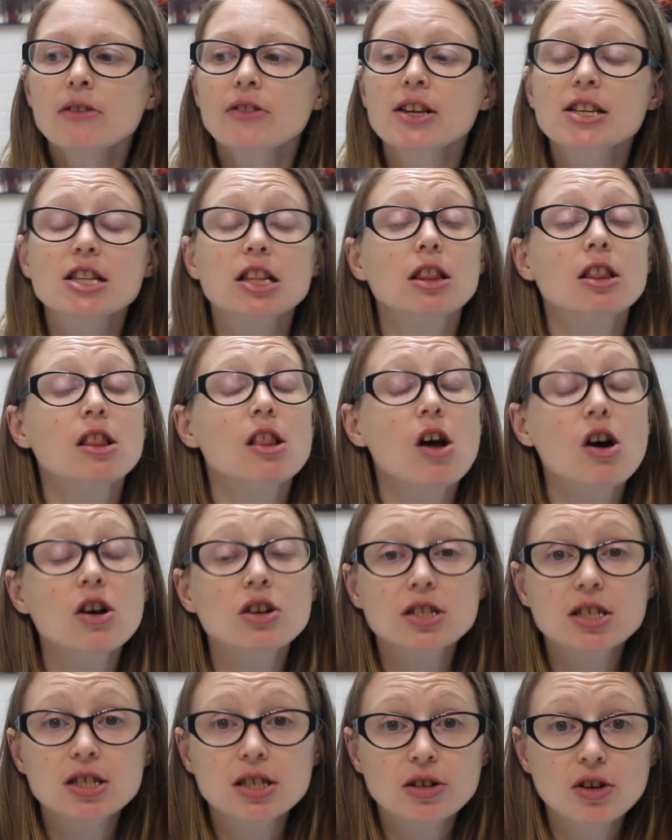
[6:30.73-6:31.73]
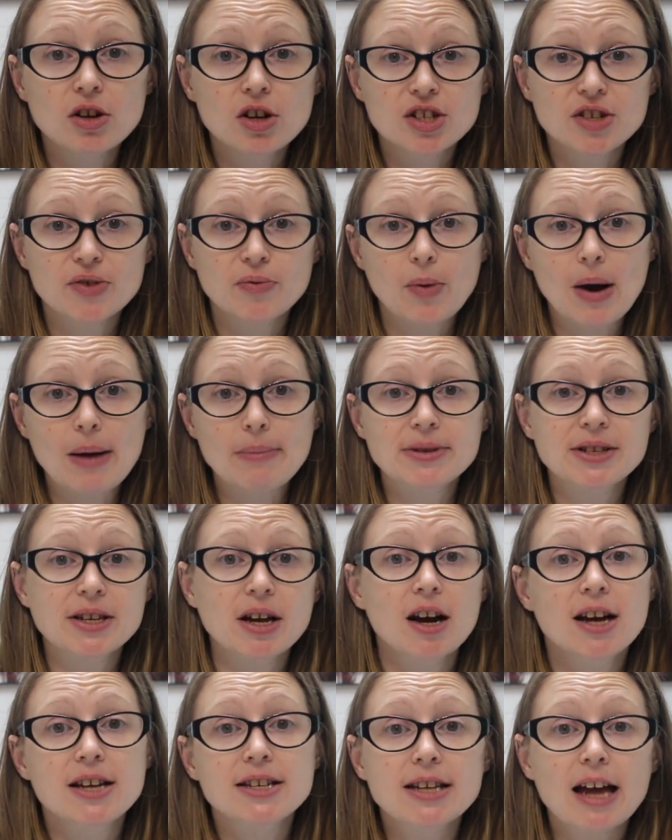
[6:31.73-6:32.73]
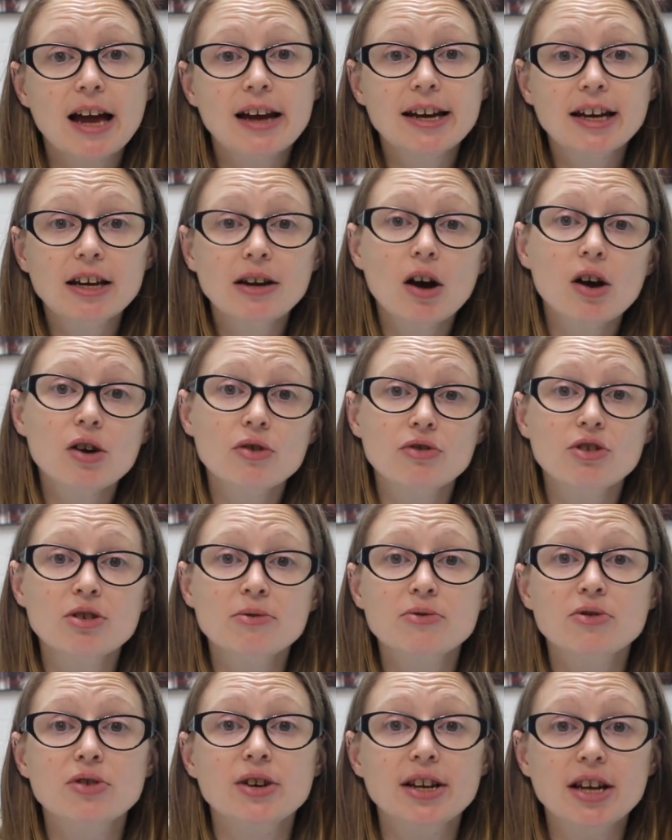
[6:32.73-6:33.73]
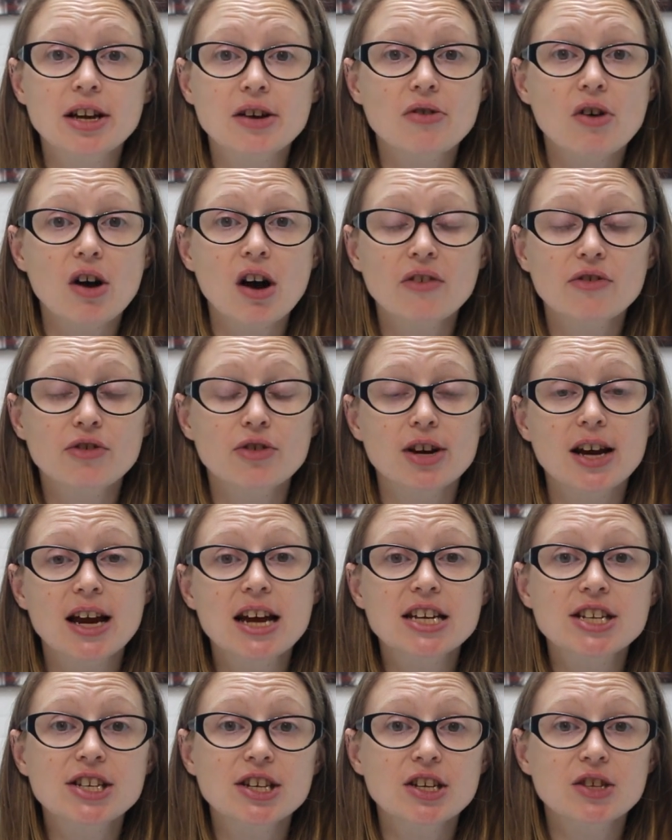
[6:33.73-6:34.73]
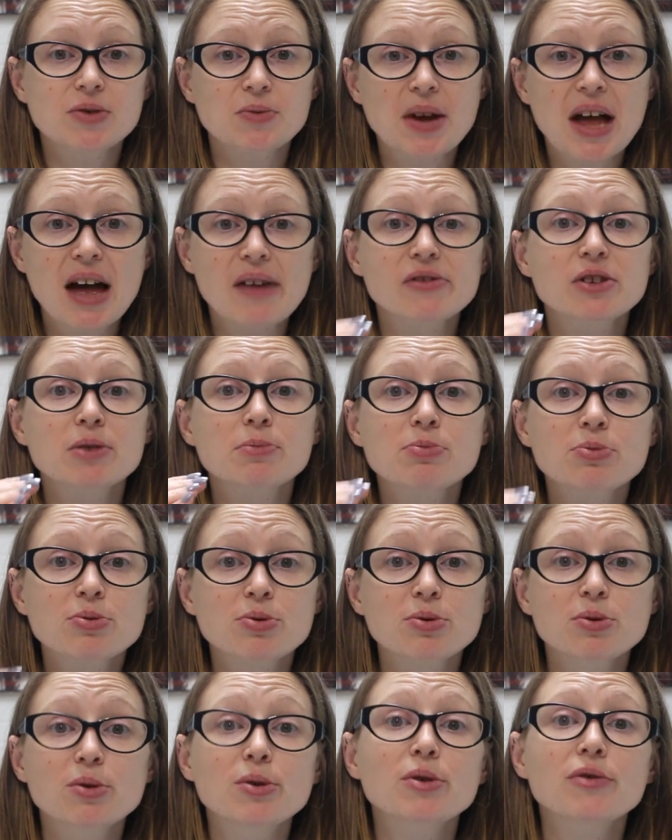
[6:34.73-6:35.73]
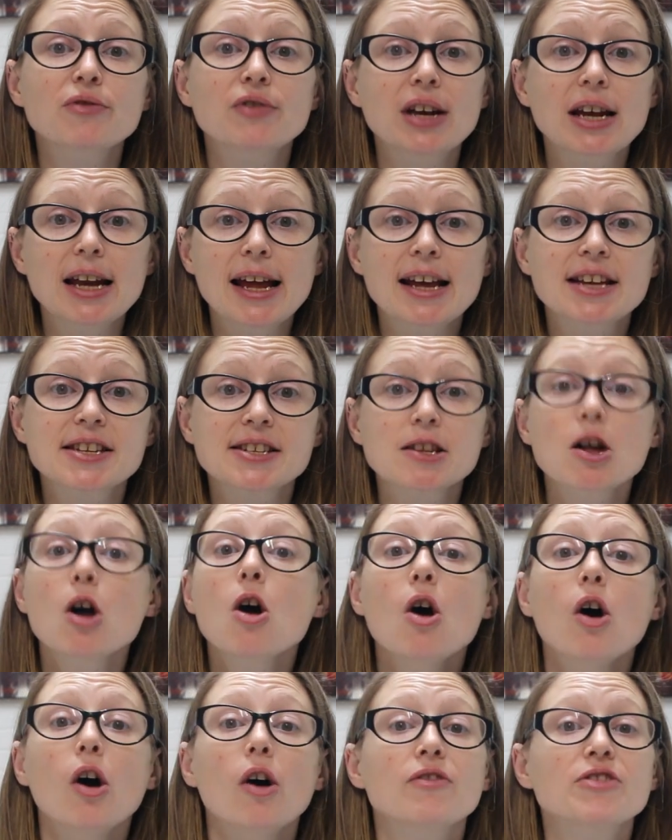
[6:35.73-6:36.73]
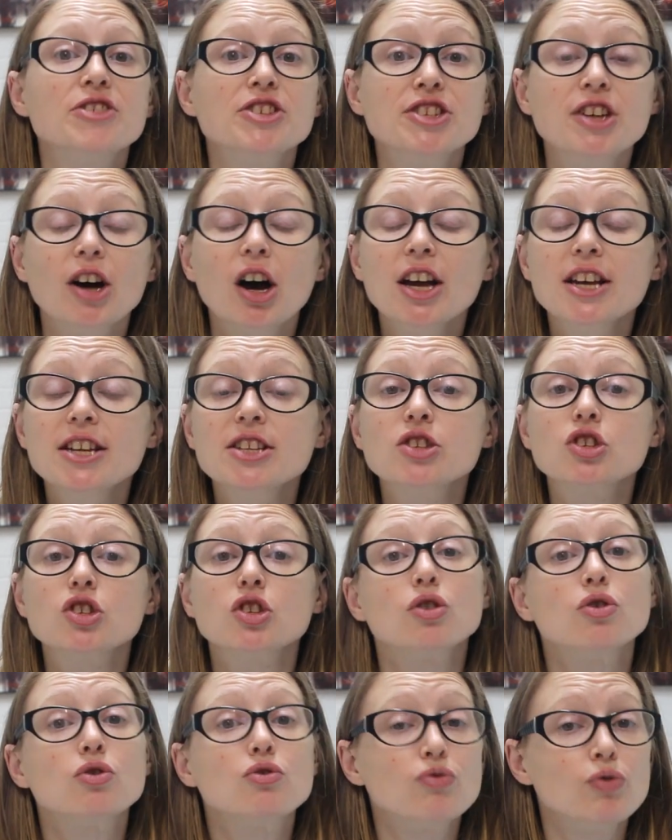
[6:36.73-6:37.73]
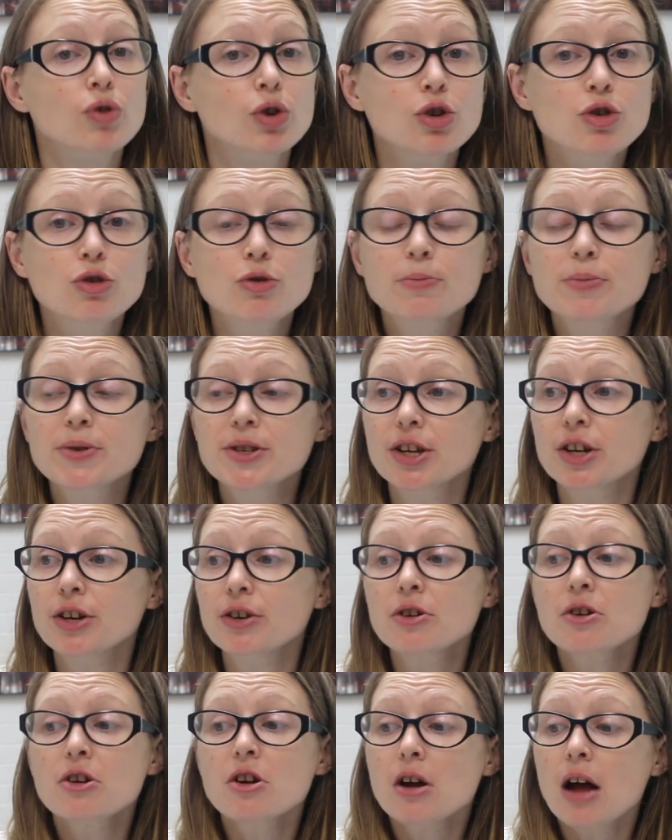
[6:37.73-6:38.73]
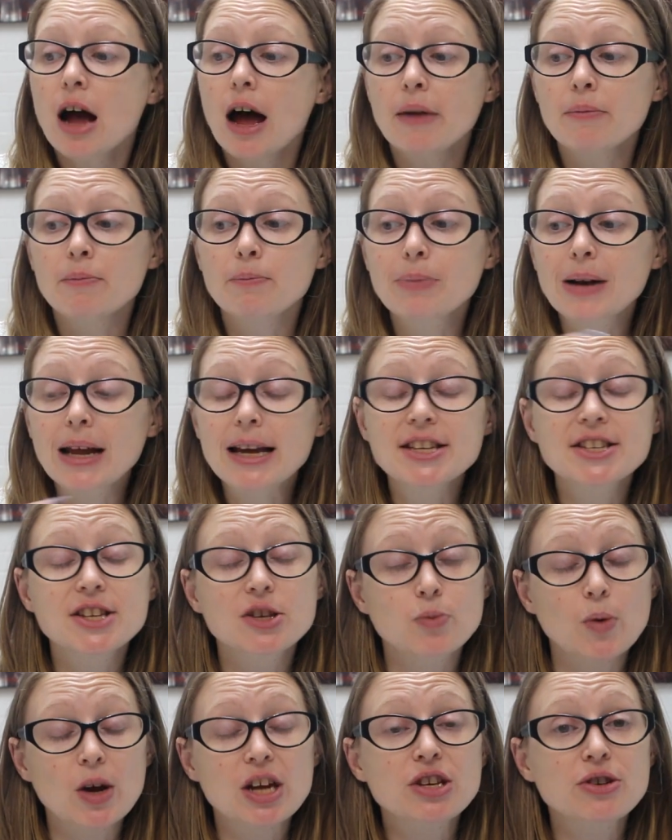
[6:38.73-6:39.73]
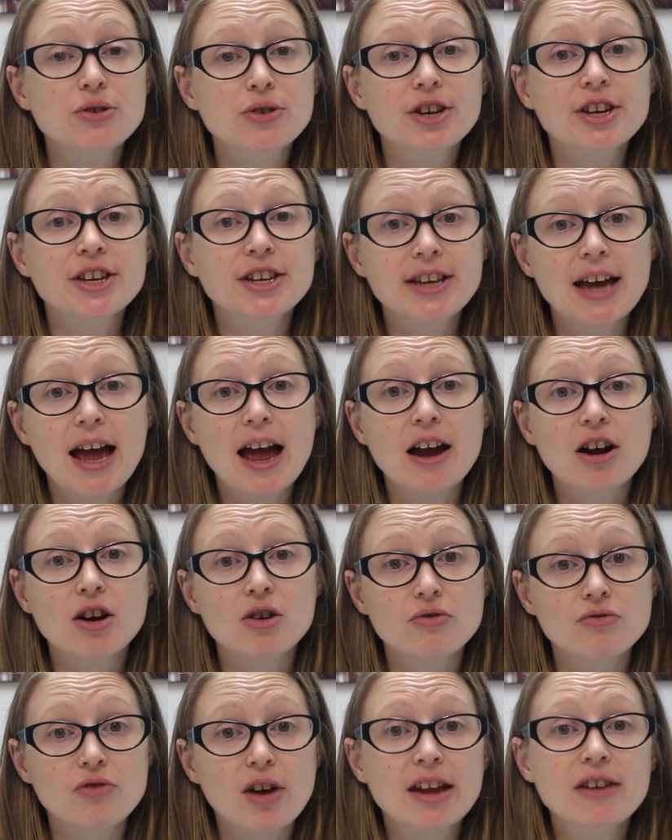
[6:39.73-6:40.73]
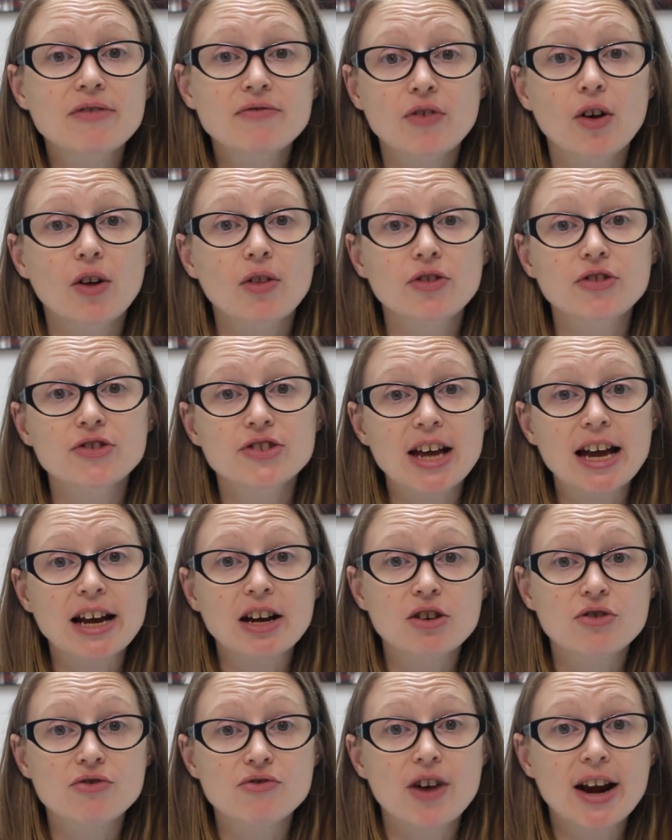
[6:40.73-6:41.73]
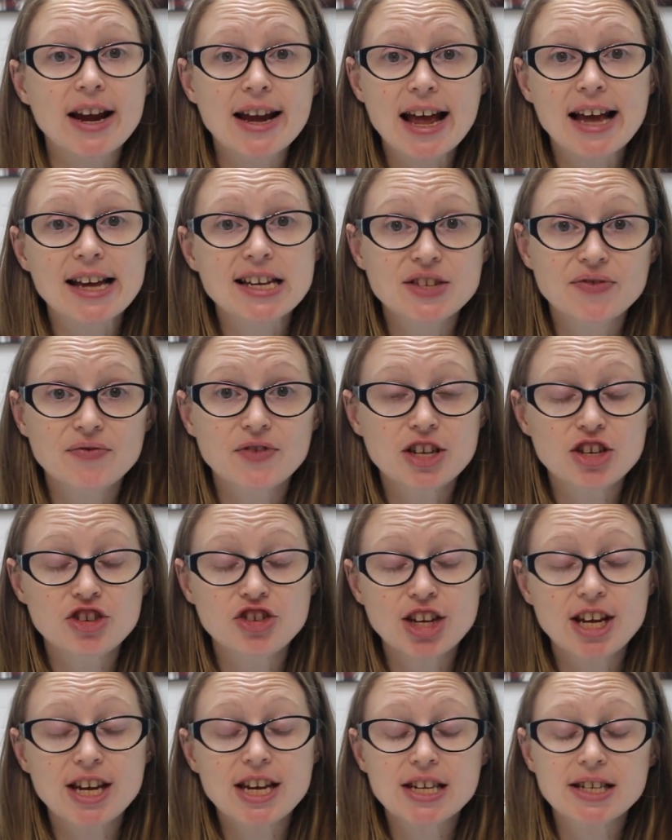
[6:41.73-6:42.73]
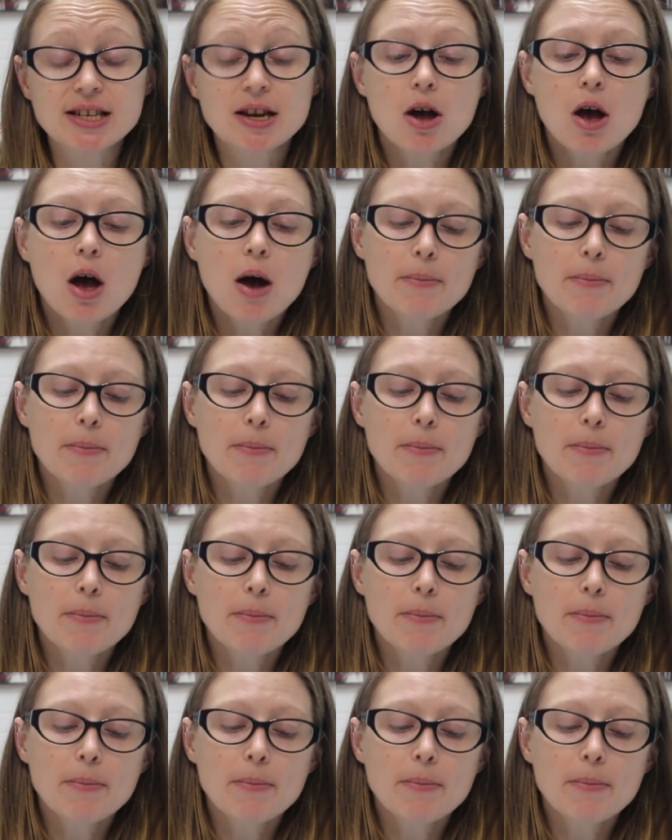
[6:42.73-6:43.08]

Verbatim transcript: There's lots and lots of websites and in our group Cricut Craft Creators we have an approved list of sites and groups and, and places where you can get great fonts and great SVGs.